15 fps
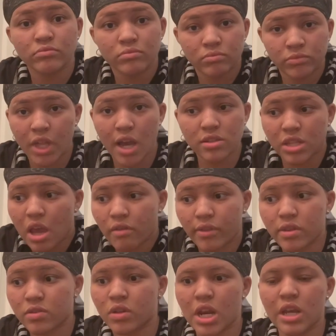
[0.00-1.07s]
That's it.
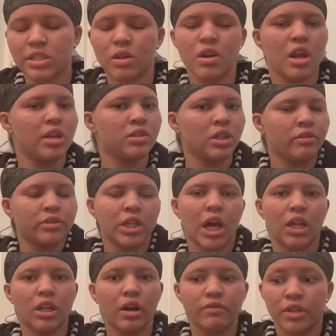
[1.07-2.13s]
That's one, this. That's everything
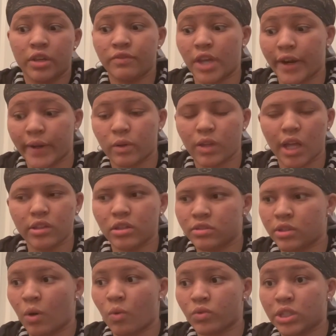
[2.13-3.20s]
I love. If y'all don't like it,
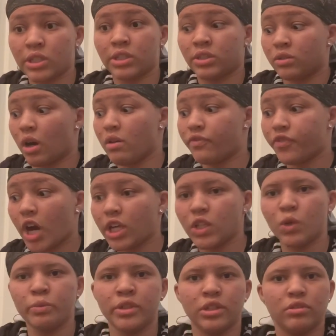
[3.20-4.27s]
don't then
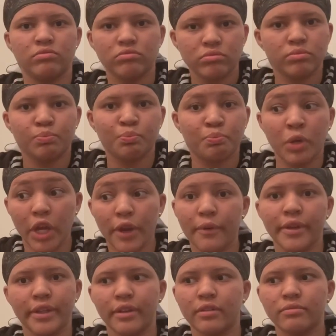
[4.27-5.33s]
unfollow me.
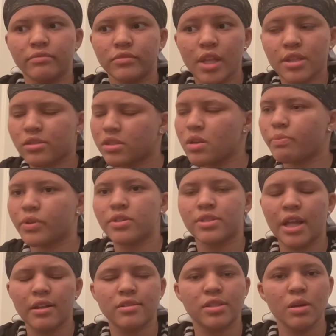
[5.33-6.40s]
Period. That's simple. It's
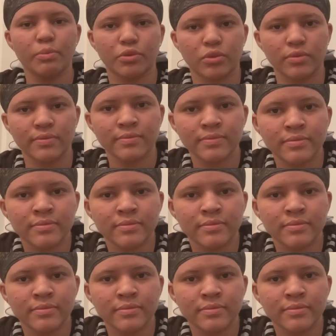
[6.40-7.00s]
that simple.